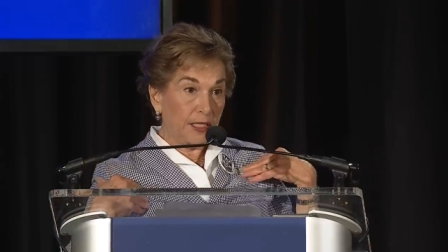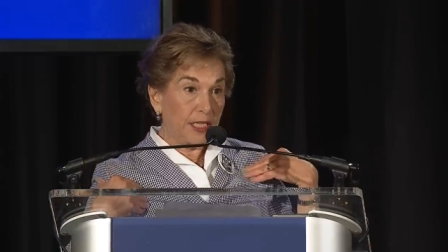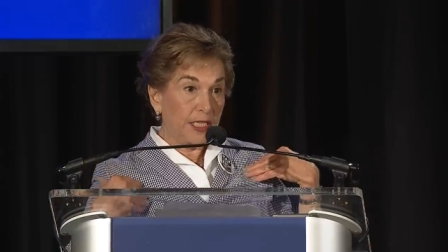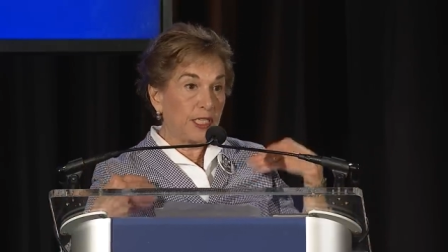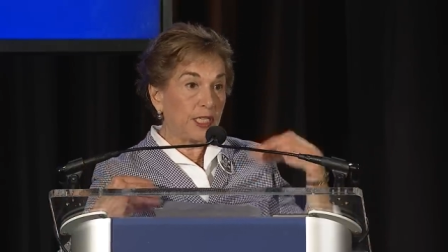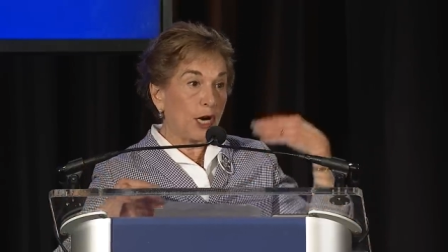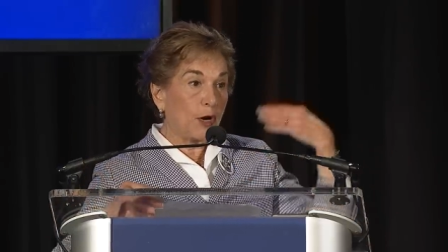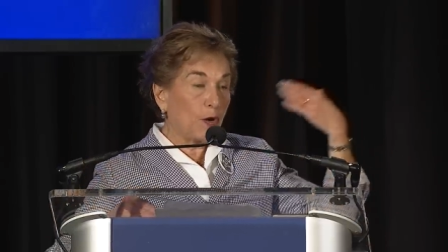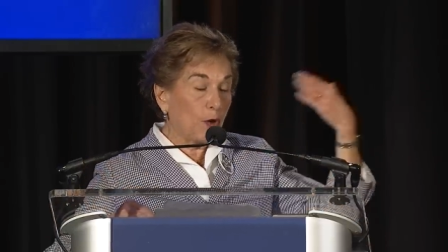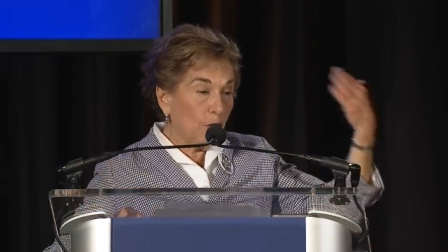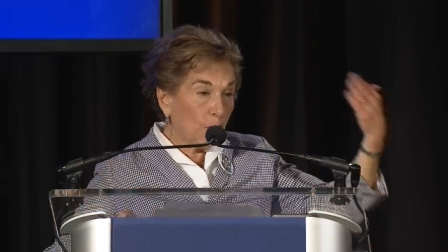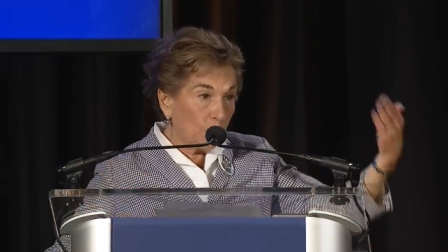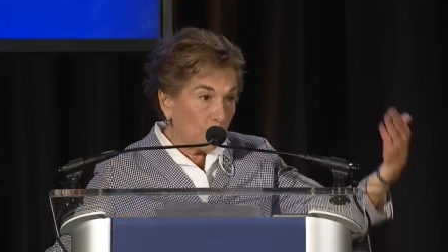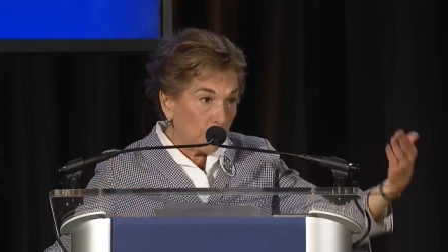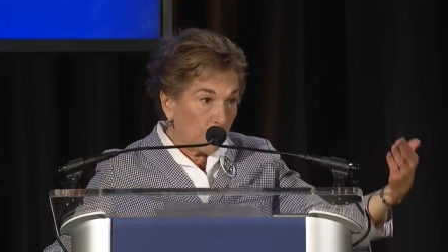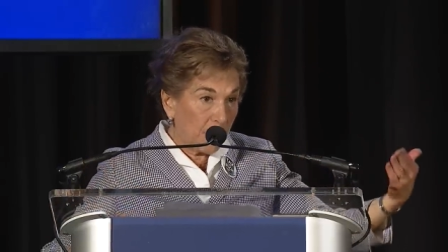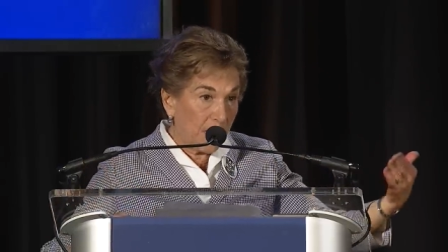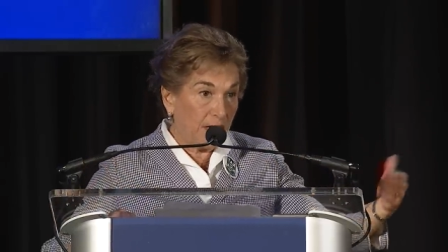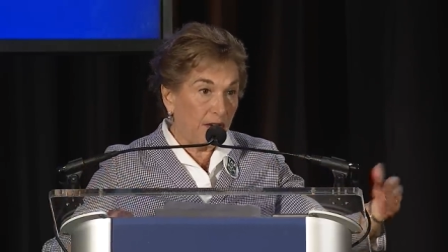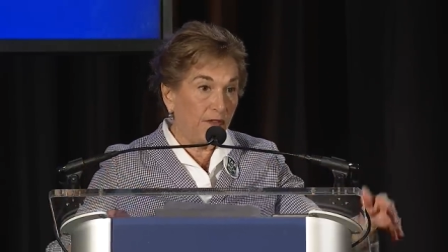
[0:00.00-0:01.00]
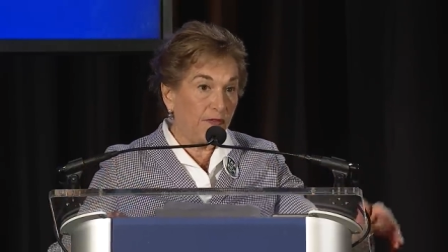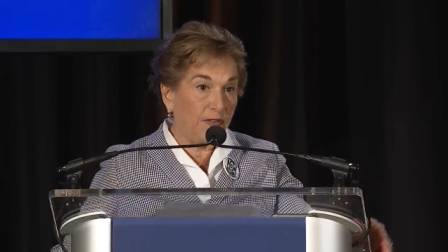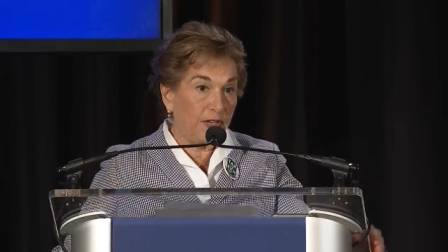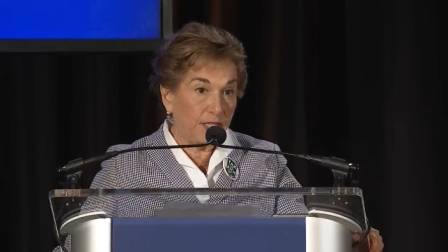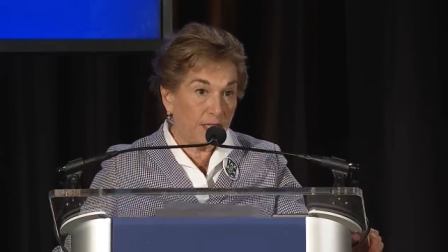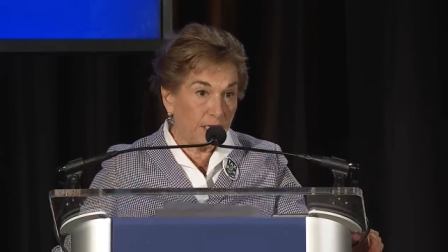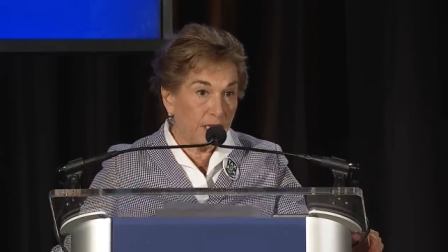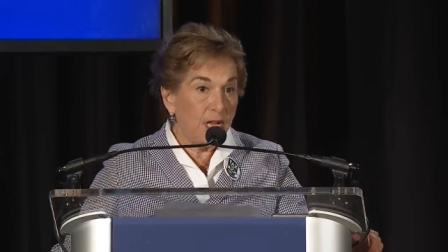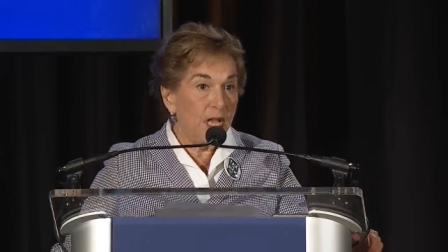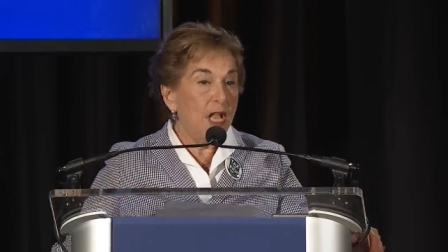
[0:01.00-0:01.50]
These are earned
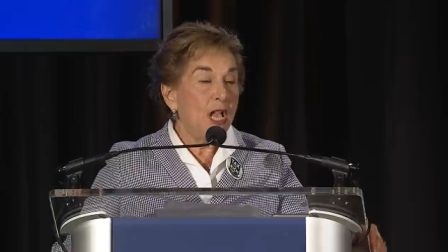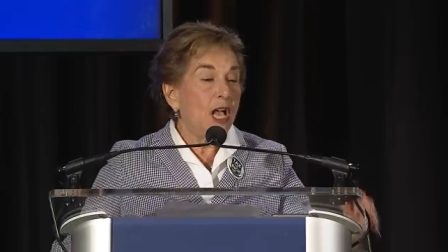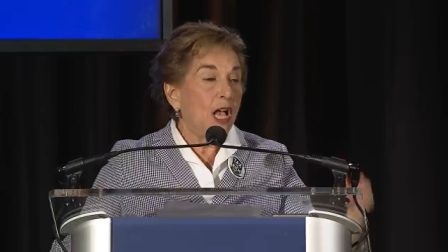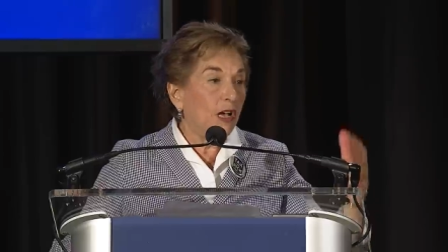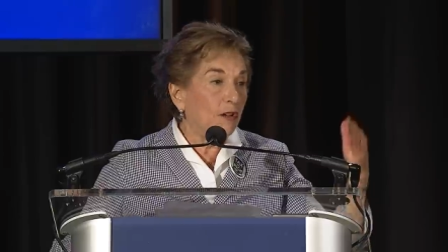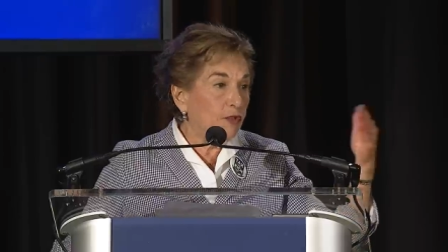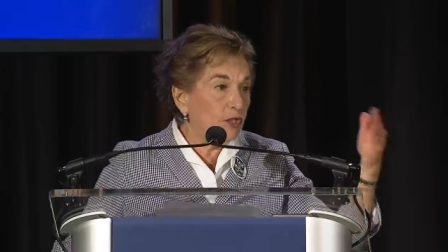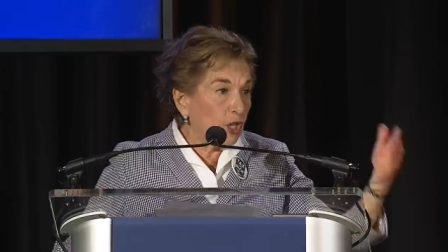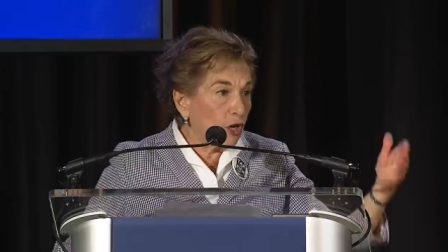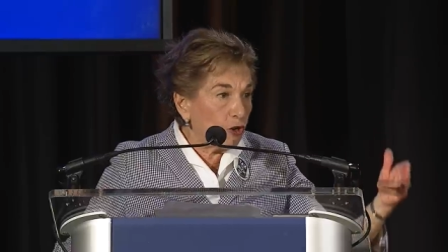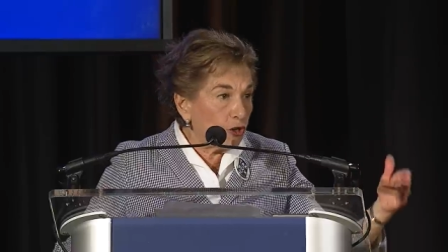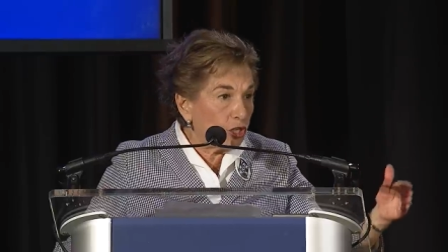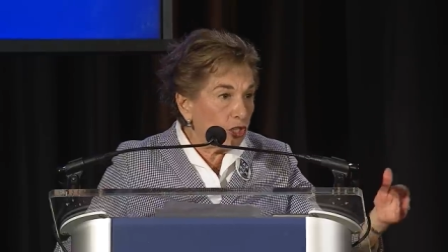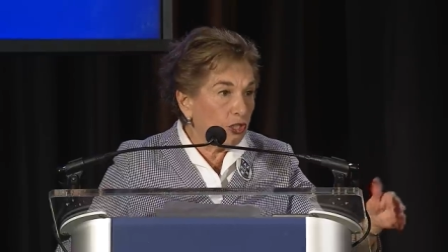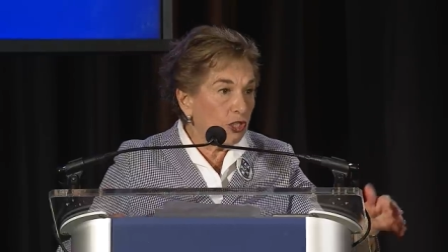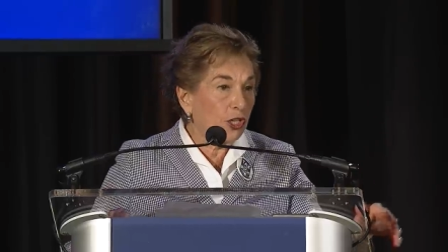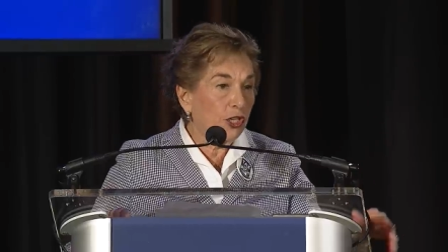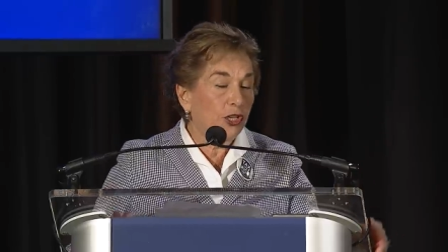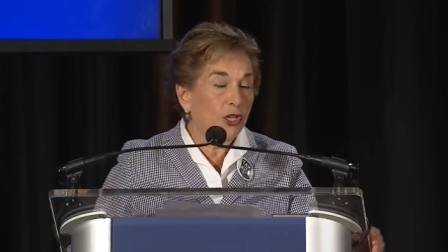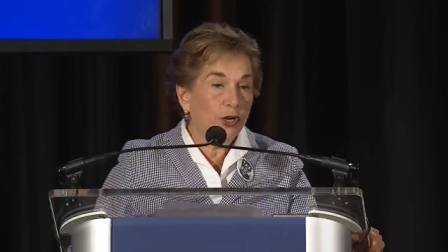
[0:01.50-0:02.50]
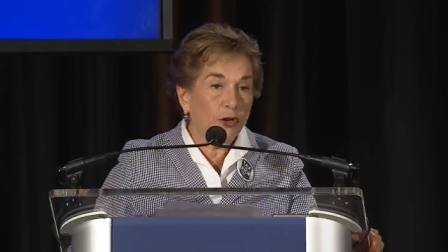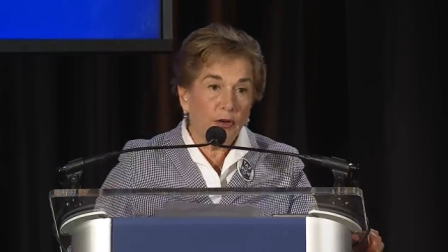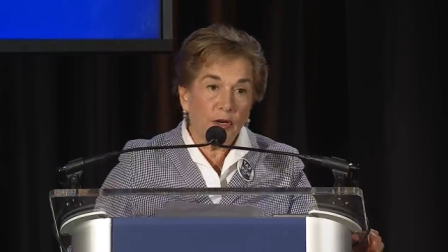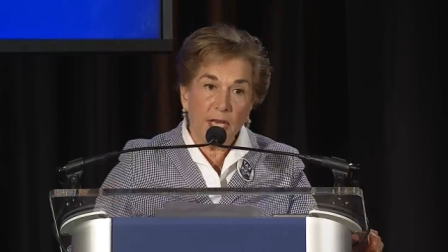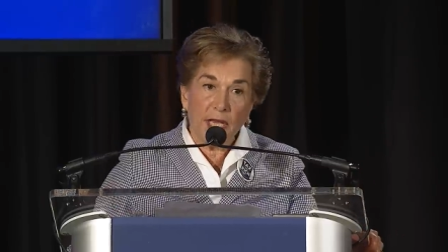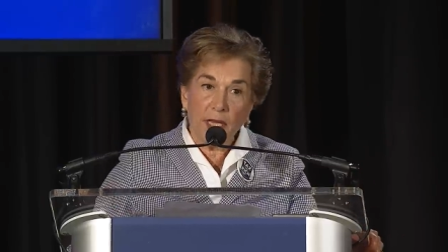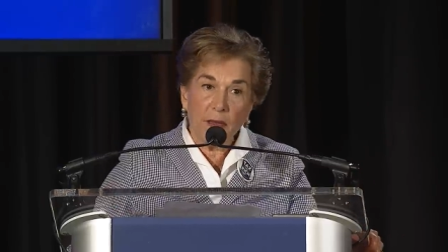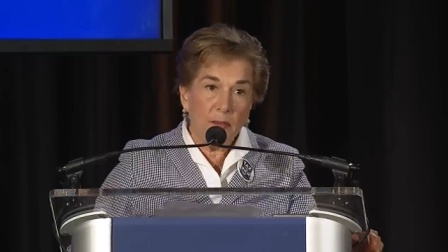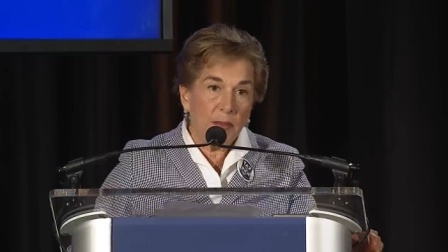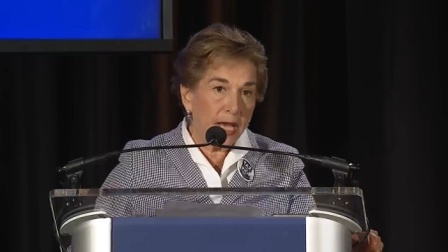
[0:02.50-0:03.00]
benefits of Social
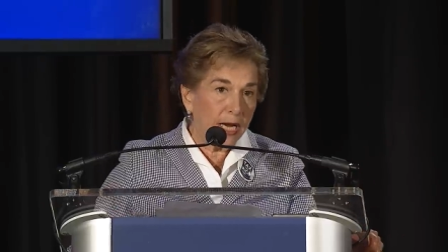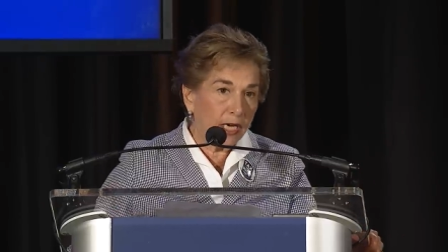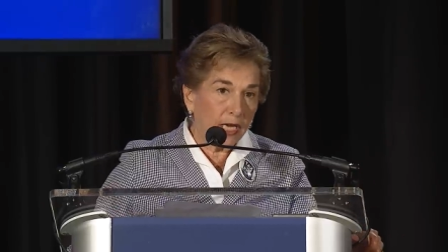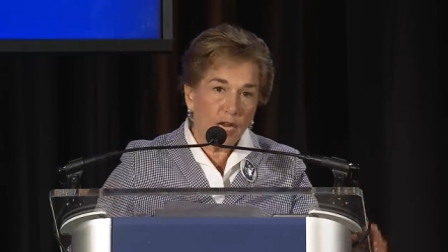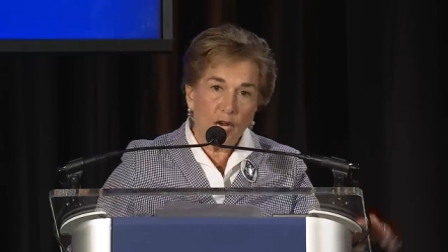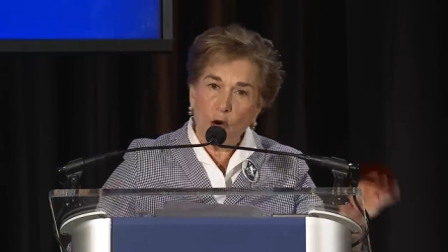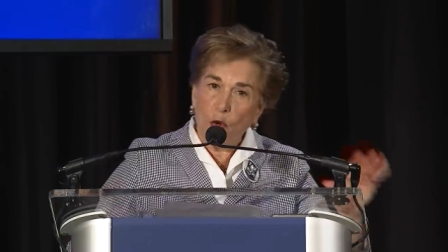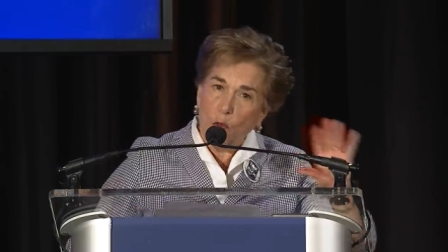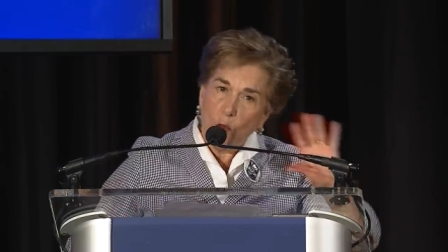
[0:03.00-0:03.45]
Security and Medicare,